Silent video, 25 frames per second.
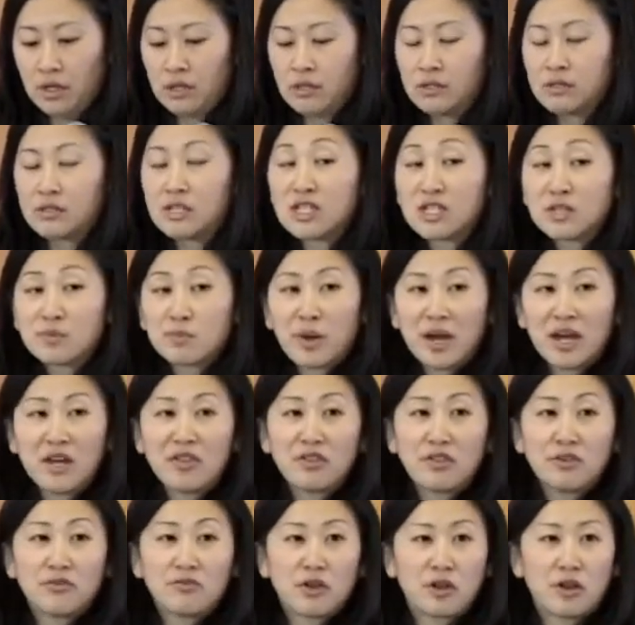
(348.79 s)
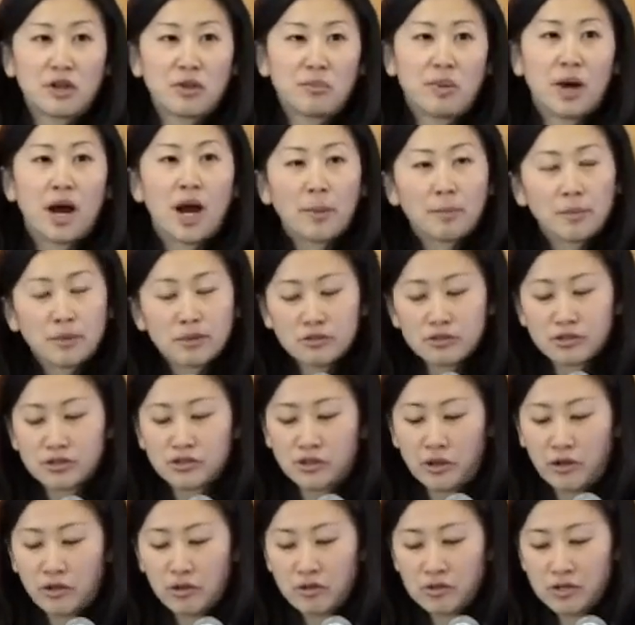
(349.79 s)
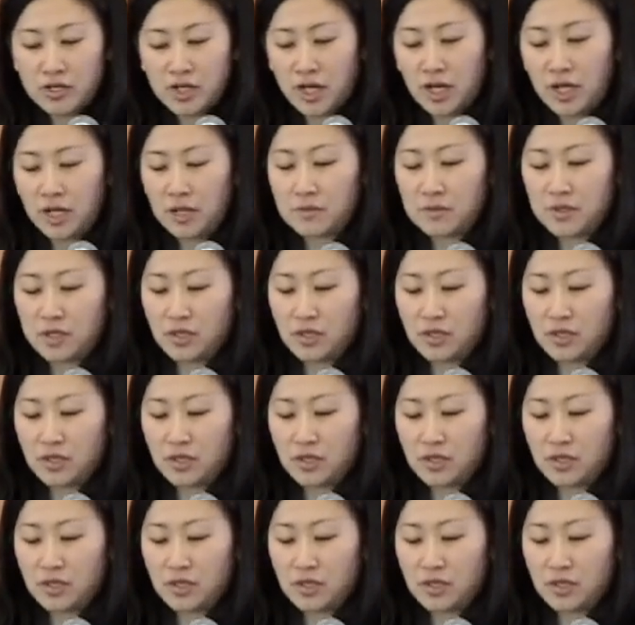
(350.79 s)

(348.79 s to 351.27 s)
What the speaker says: Despite the very popular stereotypes